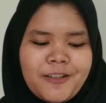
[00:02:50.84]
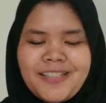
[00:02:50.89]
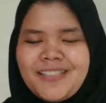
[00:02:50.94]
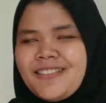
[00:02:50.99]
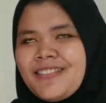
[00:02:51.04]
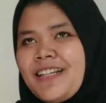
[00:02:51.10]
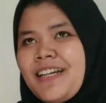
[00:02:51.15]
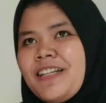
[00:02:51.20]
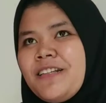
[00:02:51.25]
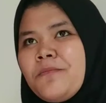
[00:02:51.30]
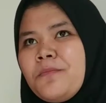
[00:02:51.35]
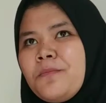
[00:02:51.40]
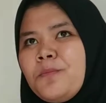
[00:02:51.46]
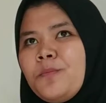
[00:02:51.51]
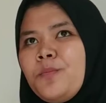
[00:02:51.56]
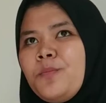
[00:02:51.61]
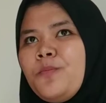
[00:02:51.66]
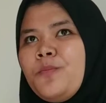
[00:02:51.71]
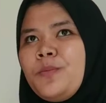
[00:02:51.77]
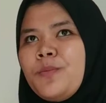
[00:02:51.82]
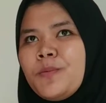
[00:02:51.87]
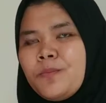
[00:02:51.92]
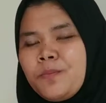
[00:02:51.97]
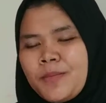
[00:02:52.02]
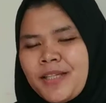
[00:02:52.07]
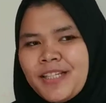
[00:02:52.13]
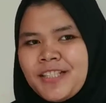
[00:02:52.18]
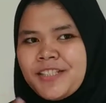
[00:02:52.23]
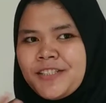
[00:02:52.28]
it can
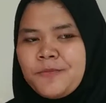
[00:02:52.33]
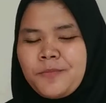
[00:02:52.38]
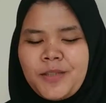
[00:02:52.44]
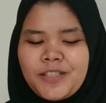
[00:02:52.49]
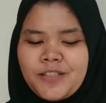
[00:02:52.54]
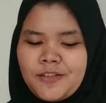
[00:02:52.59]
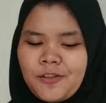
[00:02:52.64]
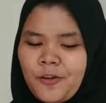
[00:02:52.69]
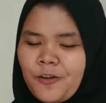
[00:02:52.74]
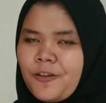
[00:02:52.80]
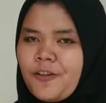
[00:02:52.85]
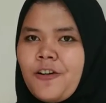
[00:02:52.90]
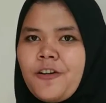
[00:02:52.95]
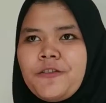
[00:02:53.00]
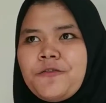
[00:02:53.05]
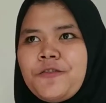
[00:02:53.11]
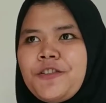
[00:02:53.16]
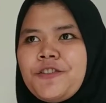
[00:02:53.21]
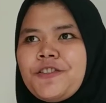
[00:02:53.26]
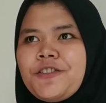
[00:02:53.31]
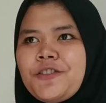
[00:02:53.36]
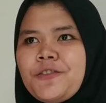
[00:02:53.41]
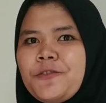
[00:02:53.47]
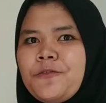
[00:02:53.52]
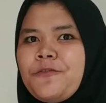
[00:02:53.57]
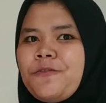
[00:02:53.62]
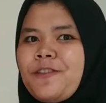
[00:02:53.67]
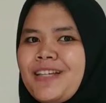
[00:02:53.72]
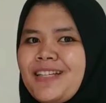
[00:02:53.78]
makes me so confused
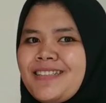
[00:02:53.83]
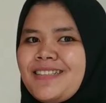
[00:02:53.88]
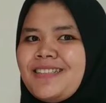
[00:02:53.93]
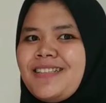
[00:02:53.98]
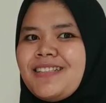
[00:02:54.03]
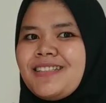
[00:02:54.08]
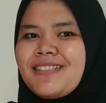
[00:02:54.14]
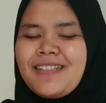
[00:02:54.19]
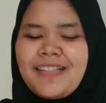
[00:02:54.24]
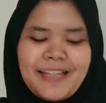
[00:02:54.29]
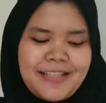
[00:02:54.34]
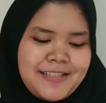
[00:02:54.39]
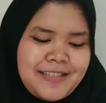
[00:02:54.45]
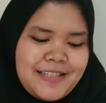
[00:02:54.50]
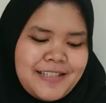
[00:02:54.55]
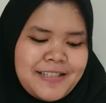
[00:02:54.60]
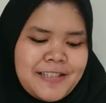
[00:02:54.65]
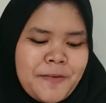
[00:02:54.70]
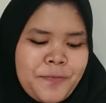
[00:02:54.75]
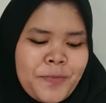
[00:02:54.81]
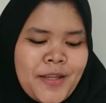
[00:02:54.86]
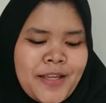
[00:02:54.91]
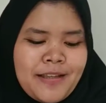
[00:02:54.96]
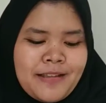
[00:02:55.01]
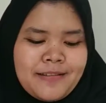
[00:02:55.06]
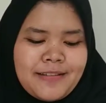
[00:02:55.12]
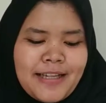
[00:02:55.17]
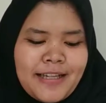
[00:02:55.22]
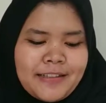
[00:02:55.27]
to face these cases.
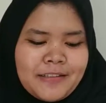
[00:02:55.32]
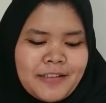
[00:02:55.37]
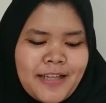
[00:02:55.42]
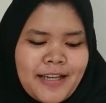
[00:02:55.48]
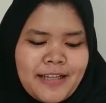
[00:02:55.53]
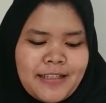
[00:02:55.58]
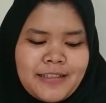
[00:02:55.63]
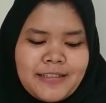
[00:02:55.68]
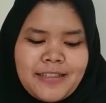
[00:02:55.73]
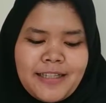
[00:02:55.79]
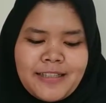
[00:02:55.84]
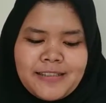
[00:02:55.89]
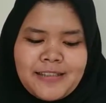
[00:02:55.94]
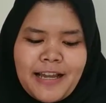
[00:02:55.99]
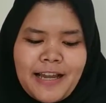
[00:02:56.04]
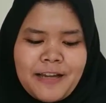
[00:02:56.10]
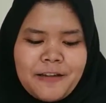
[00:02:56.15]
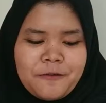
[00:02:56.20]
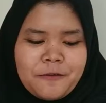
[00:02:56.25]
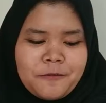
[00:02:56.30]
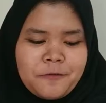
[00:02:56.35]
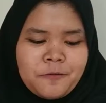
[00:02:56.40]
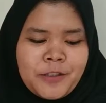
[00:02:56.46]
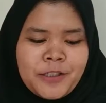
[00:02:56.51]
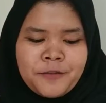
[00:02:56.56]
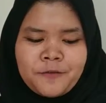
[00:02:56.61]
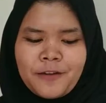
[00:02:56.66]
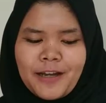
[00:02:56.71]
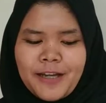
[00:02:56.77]
Then yes,
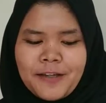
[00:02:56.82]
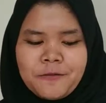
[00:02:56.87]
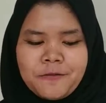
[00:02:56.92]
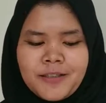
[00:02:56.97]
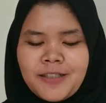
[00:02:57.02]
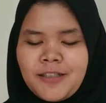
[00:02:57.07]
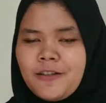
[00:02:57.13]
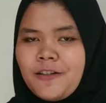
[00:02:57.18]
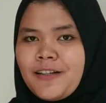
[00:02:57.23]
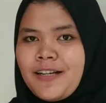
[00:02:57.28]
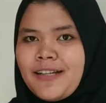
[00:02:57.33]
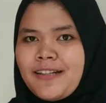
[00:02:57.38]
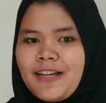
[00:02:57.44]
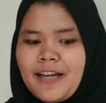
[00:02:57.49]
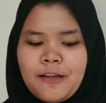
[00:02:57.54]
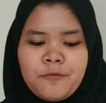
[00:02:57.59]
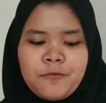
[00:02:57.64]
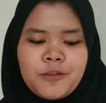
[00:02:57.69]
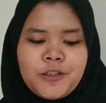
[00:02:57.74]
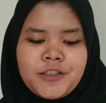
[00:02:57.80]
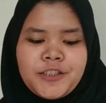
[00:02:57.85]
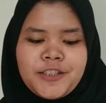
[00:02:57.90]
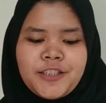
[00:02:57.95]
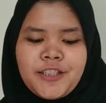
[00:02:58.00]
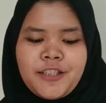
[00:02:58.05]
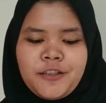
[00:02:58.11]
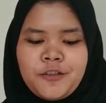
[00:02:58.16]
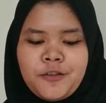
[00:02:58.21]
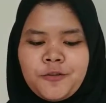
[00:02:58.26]
if I were Logan, I
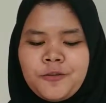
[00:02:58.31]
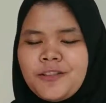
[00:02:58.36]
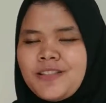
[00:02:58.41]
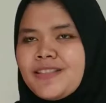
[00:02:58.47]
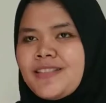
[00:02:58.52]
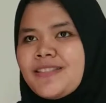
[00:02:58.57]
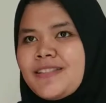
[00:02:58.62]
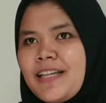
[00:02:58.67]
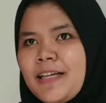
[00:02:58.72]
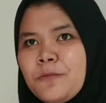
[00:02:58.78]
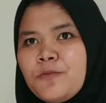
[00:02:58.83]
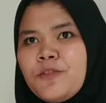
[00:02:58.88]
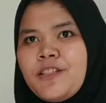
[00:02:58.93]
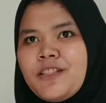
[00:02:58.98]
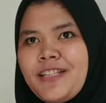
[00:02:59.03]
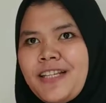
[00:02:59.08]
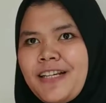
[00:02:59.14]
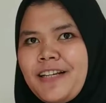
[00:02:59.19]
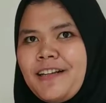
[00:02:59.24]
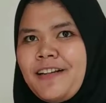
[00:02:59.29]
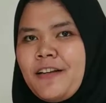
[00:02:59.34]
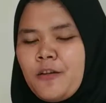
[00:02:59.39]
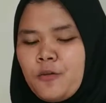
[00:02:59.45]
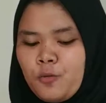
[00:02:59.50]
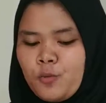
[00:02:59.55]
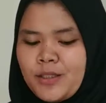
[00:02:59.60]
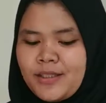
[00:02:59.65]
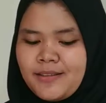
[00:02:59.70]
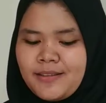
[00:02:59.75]
would do the same thing
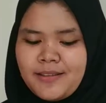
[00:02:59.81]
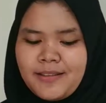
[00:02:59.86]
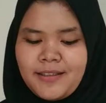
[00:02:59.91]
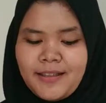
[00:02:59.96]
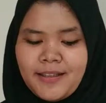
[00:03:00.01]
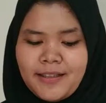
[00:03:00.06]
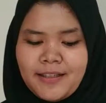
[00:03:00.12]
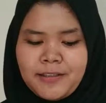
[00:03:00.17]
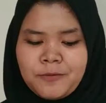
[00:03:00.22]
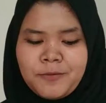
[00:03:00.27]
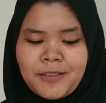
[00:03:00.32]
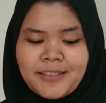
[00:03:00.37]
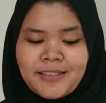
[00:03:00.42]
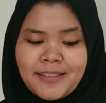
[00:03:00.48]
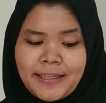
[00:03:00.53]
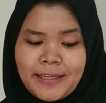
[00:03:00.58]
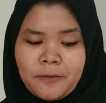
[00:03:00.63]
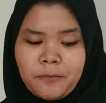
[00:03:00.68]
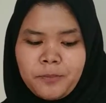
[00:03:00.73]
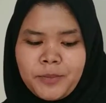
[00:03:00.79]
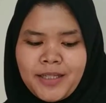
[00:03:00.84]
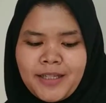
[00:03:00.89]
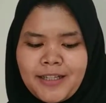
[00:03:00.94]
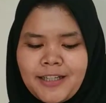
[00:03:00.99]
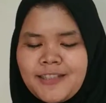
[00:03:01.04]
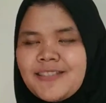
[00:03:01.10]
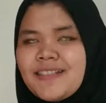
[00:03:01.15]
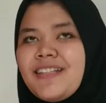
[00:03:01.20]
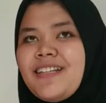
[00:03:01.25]
with him
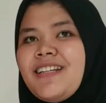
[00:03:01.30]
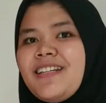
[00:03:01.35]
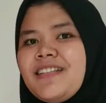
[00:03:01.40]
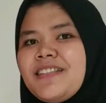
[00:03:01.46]
because it